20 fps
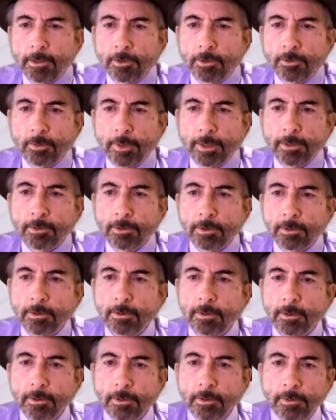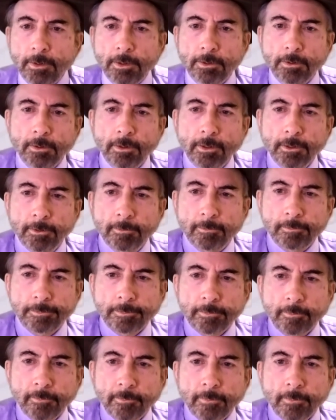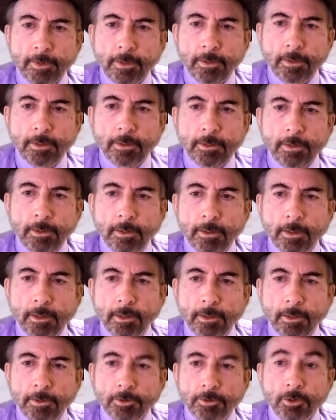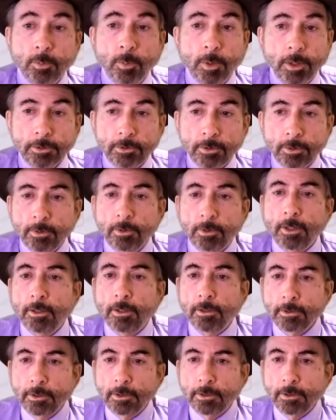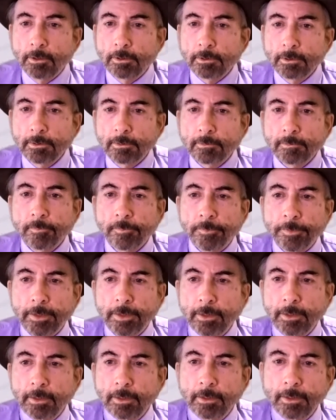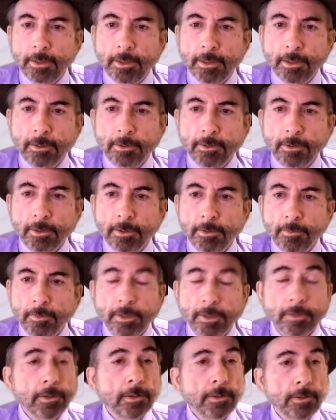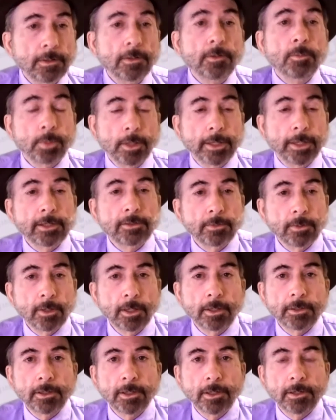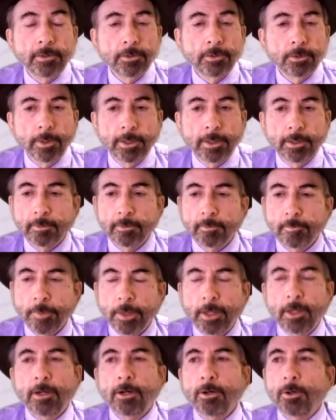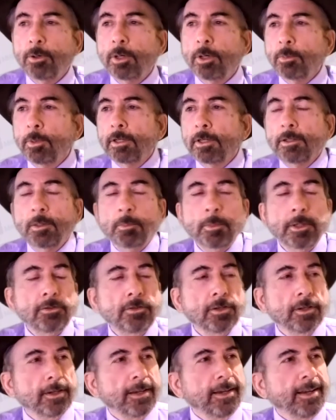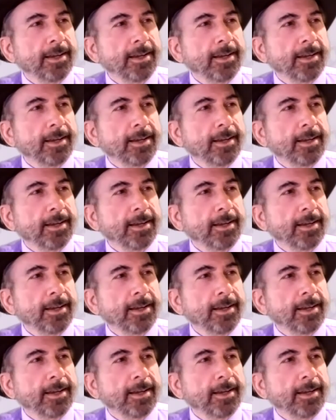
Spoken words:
transit in Toronto, Hong Kong, and then these plans for London Underground. Oh, I wanted to mention,